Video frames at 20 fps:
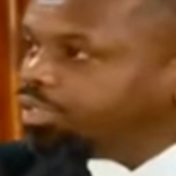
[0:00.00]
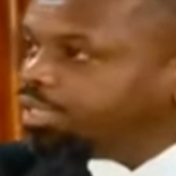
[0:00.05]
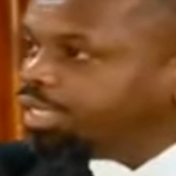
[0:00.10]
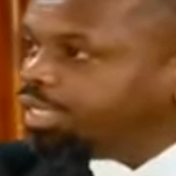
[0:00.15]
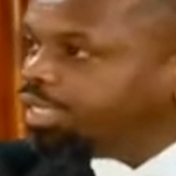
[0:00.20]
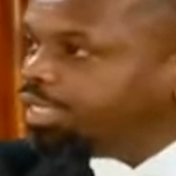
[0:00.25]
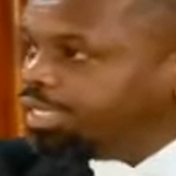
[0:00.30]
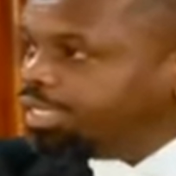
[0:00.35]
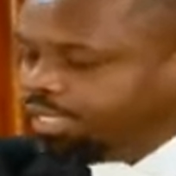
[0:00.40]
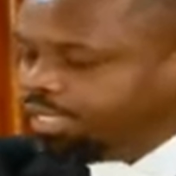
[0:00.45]

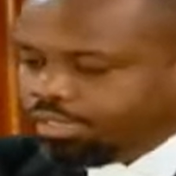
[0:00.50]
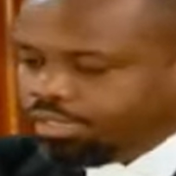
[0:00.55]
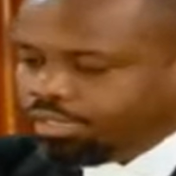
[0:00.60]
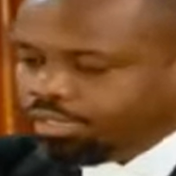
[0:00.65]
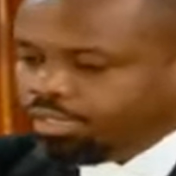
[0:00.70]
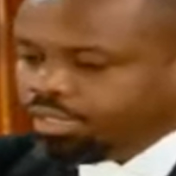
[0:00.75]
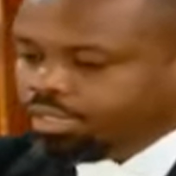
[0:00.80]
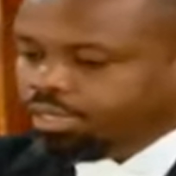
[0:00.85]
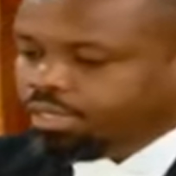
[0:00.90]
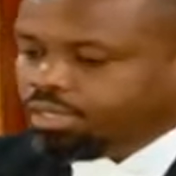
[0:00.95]
3D
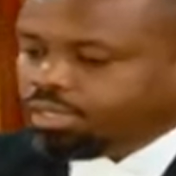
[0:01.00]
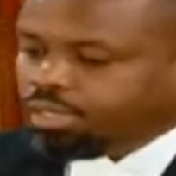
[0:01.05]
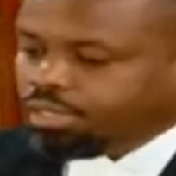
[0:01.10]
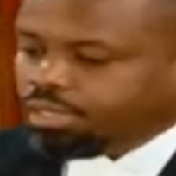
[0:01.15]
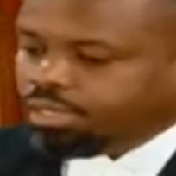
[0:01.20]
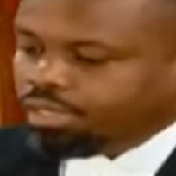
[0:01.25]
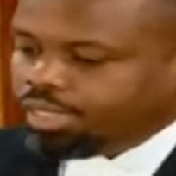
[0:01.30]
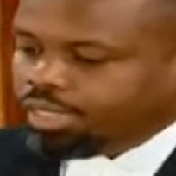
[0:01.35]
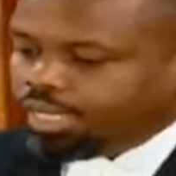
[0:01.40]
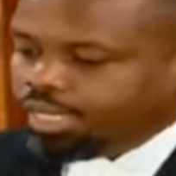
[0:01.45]

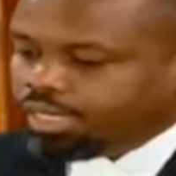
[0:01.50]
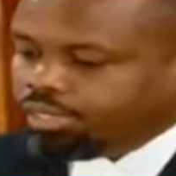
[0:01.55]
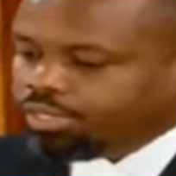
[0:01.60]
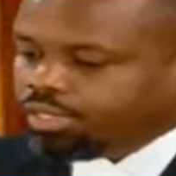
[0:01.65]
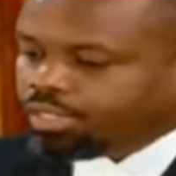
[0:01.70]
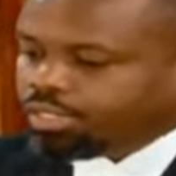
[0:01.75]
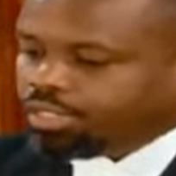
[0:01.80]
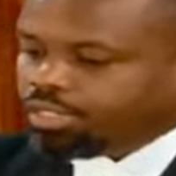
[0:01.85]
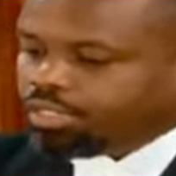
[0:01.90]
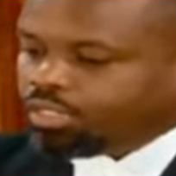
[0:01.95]
then
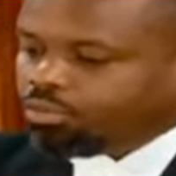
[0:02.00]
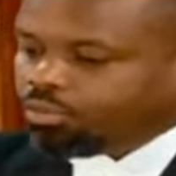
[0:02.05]
addresses the